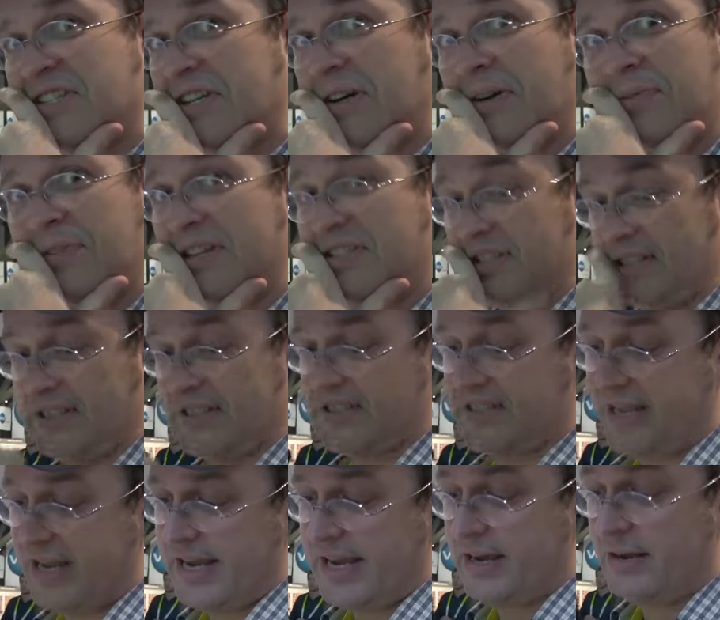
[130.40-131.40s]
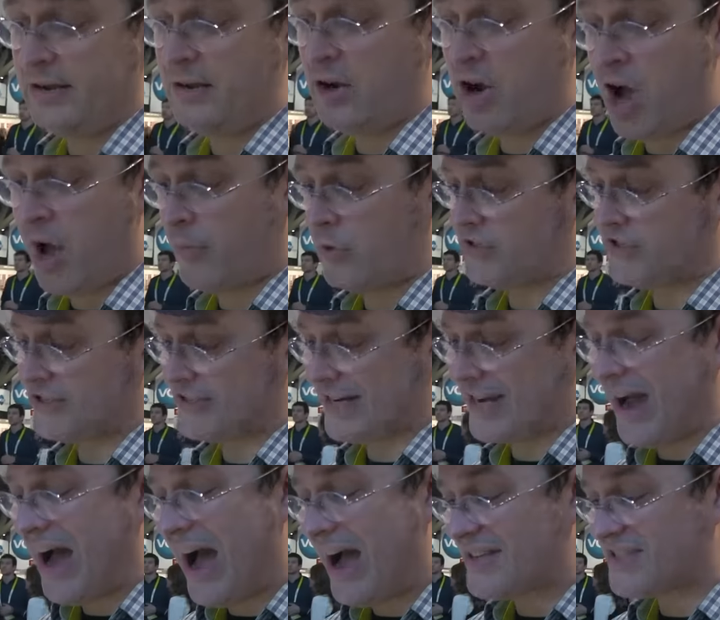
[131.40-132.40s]
So this is the enormous
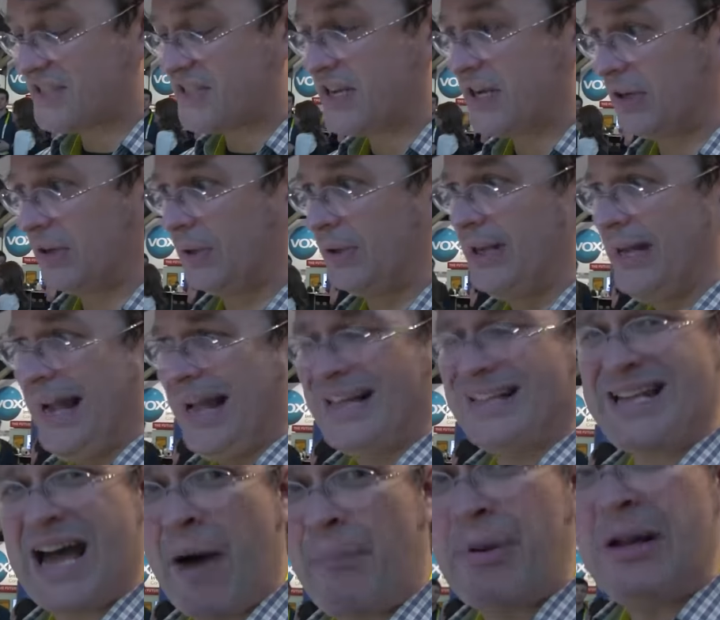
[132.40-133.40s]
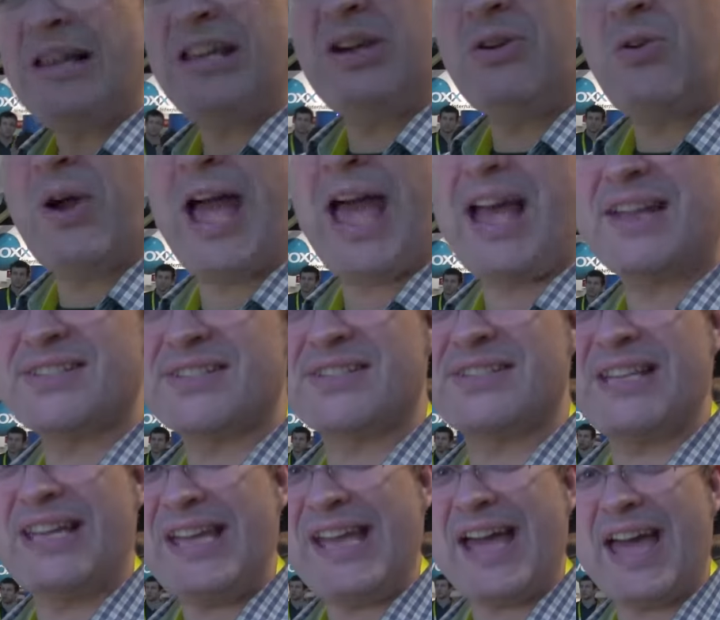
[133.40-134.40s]
Casio W S
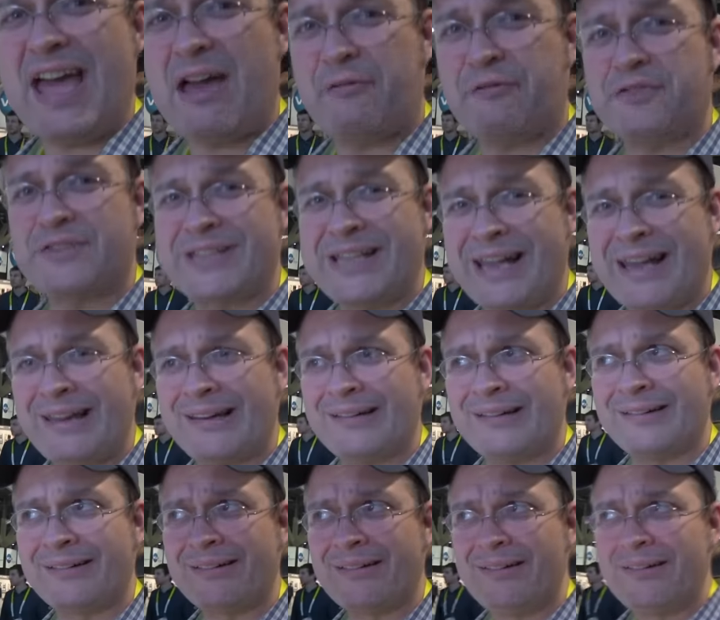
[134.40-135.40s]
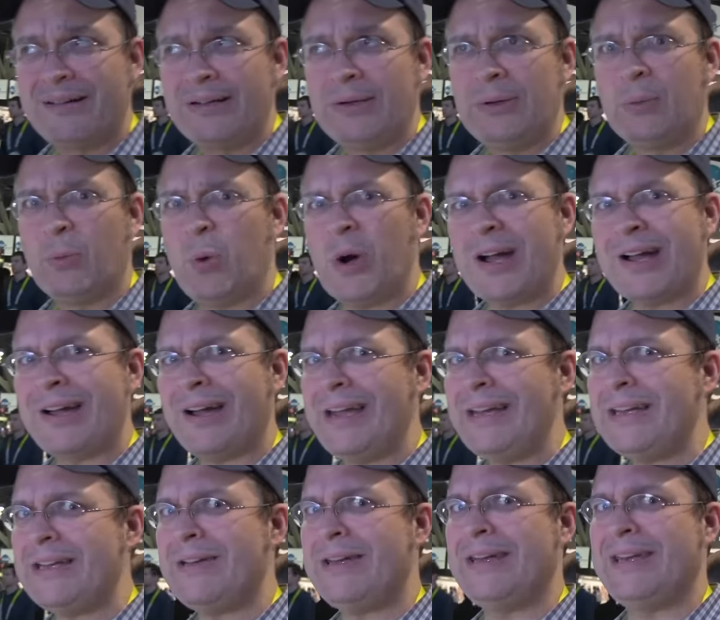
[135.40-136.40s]
D F ten. What
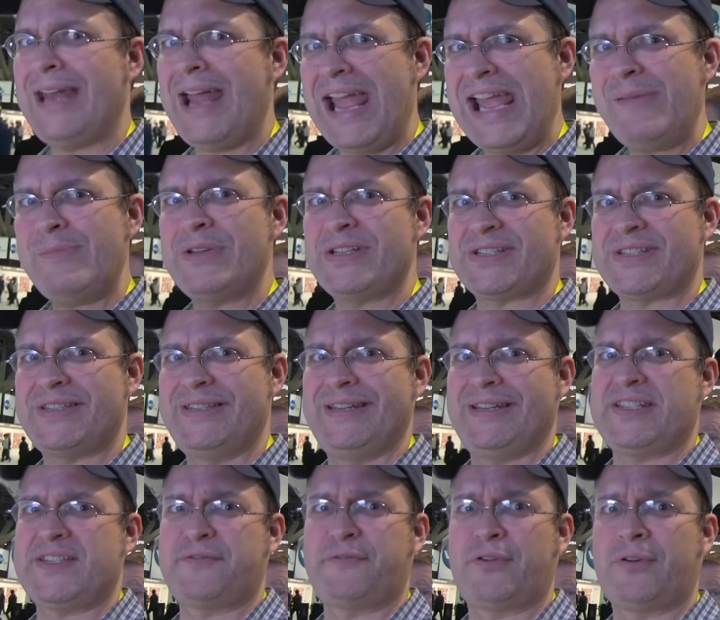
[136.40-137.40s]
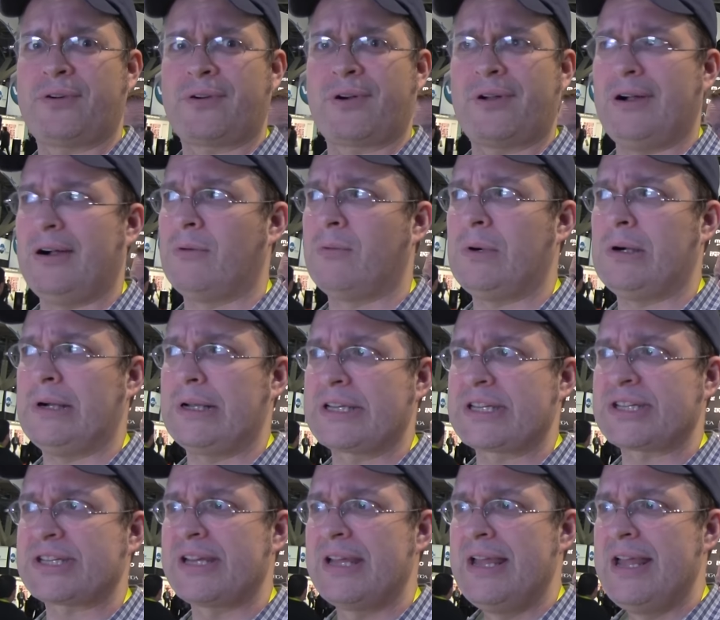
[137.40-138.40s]
kind of name is this for a
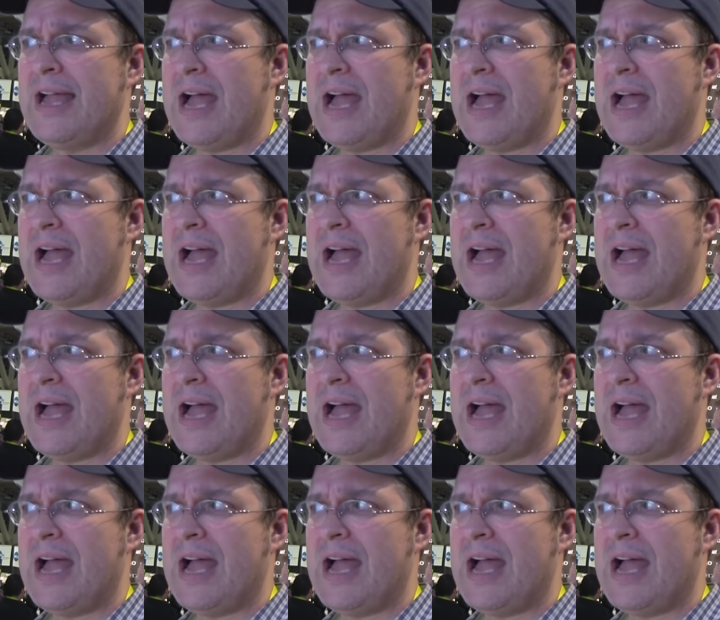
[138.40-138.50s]
watch?